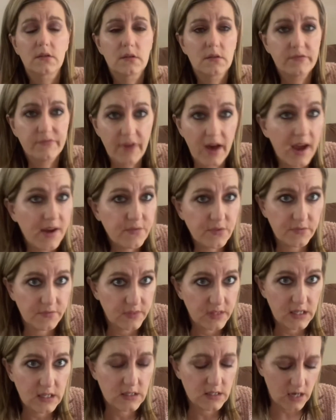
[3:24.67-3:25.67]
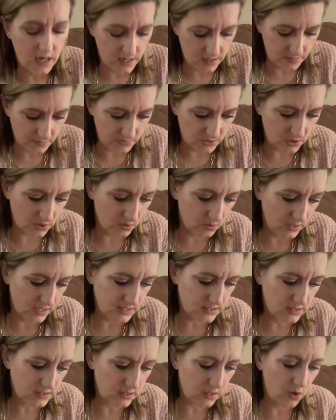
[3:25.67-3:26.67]
five of these items. So
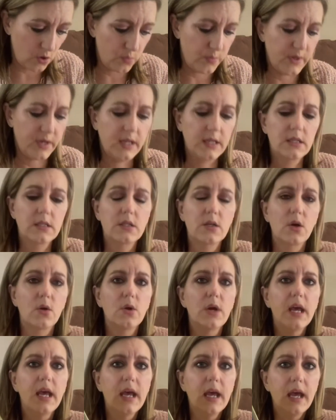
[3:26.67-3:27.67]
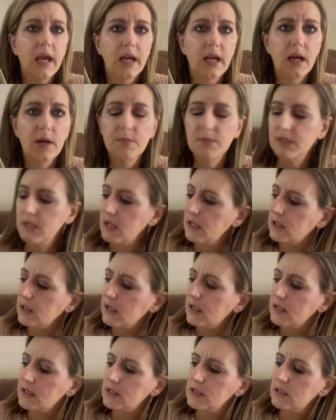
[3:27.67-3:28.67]
let's open it. So it comes like
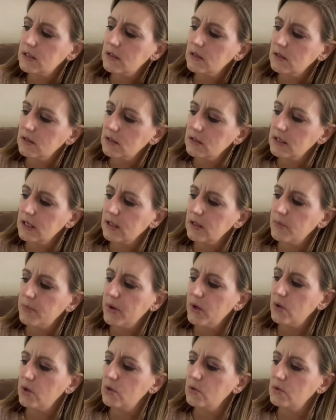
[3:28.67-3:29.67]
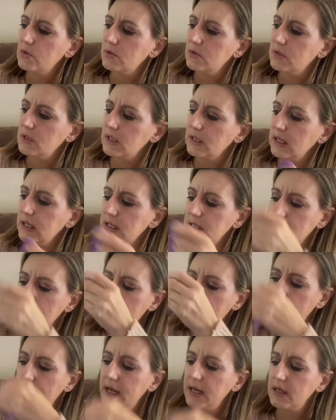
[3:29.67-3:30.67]
this. Looks like the bow didn't get
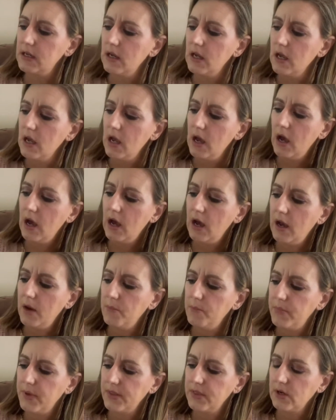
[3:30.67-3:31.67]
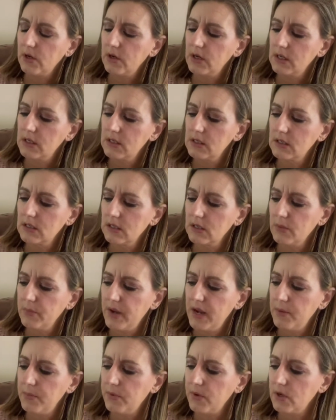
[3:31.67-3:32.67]
tied. Um, but there is a little
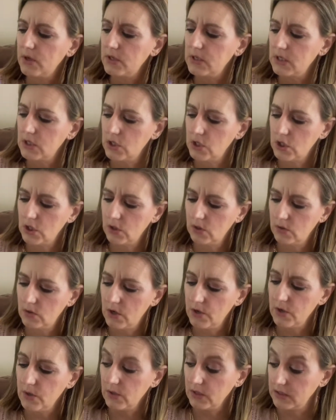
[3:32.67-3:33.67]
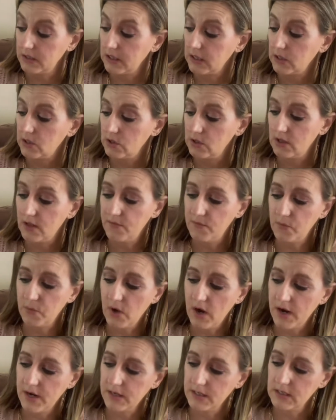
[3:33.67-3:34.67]
paper tissue. Oh no, it looks like there's 11
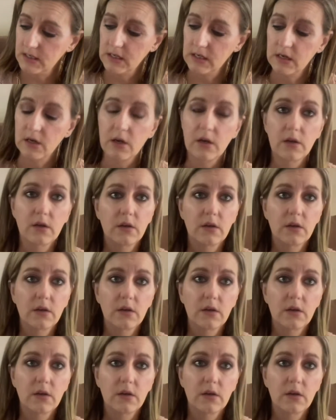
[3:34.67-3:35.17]
products in here.